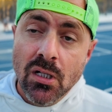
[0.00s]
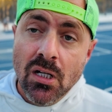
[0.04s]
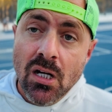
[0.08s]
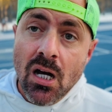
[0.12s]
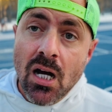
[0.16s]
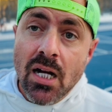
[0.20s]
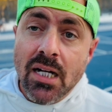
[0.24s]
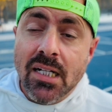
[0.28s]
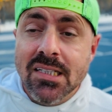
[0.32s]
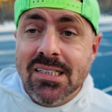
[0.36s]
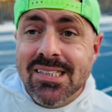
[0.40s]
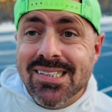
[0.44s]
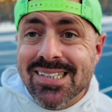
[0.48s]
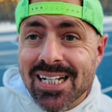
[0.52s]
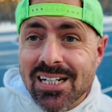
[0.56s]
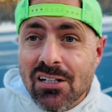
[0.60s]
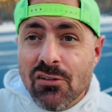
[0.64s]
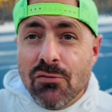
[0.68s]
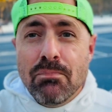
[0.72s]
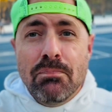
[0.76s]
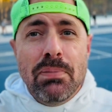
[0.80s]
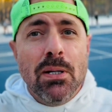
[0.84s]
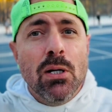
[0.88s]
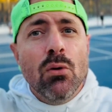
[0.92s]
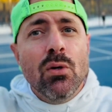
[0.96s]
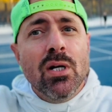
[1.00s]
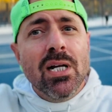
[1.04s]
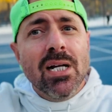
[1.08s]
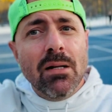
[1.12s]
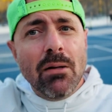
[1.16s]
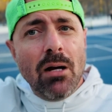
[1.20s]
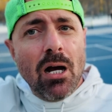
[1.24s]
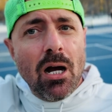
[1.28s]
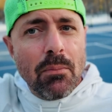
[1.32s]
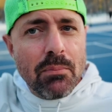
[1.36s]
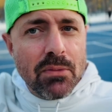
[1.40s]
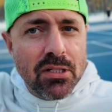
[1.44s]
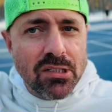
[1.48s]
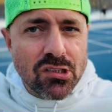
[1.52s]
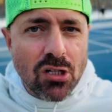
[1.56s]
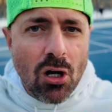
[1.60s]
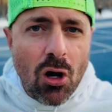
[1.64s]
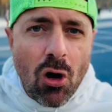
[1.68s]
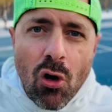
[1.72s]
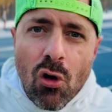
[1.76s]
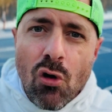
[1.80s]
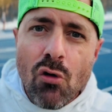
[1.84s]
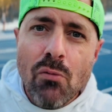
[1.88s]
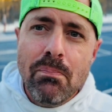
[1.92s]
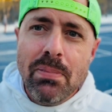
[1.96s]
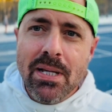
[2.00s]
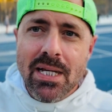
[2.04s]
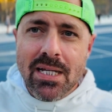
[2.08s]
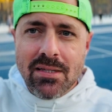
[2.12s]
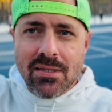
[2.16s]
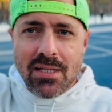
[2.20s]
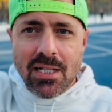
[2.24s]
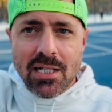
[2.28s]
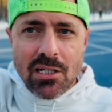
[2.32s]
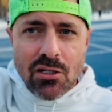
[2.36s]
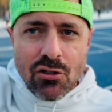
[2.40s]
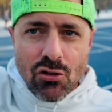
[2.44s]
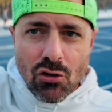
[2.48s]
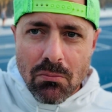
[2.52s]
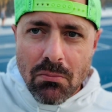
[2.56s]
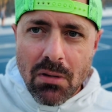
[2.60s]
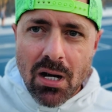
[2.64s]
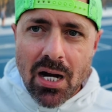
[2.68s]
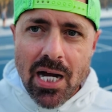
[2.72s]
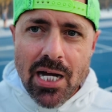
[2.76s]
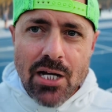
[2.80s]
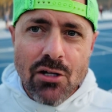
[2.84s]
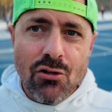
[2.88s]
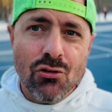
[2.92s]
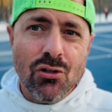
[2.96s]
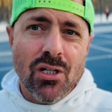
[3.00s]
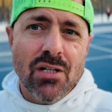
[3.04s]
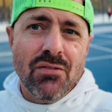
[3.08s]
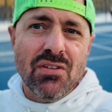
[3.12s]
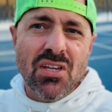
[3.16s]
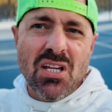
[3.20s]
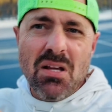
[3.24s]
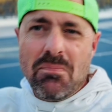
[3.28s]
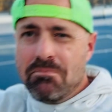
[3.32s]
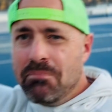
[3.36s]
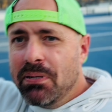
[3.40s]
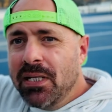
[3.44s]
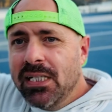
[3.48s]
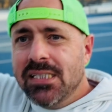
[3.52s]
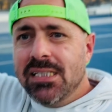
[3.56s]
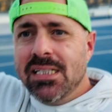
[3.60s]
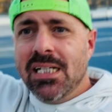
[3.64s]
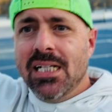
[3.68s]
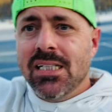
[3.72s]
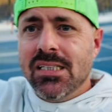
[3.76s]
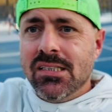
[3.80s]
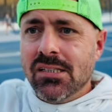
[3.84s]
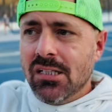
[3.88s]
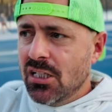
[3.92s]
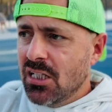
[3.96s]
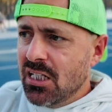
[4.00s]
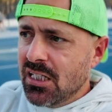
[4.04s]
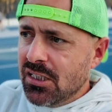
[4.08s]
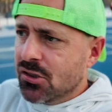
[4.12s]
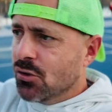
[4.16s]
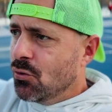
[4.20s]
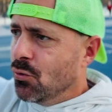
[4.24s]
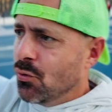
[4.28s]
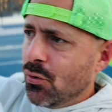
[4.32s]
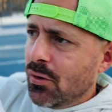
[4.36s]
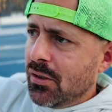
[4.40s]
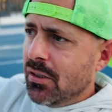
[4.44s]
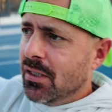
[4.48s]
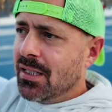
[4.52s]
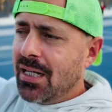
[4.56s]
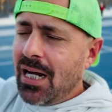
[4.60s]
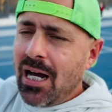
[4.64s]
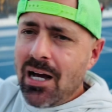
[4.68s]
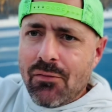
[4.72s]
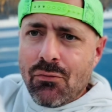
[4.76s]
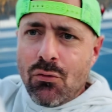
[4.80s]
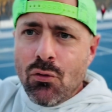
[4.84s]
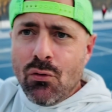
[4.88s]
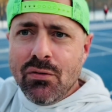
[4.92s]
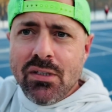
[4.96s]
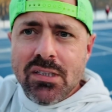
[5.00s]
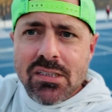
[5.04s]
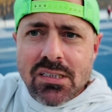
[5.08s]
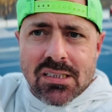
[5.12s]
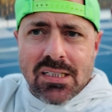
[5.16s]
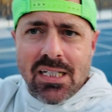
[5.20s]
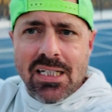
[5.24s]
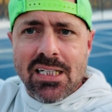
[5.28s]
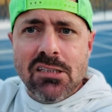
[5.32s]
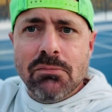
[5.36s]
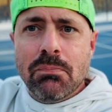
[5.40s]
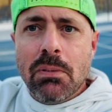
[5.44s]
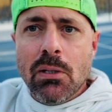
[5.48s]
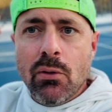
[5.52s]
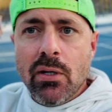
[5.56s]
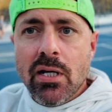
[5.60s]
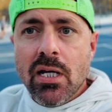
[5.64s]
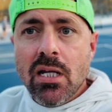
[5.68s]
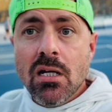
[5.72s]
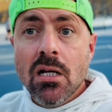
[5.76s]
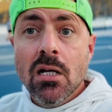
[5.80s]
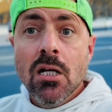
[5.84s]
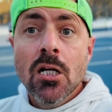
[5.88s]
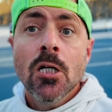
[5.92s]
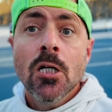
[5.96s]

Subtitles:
And instead of building up this whole big thing in your mind, or even the business, and it's going to have all these things built in,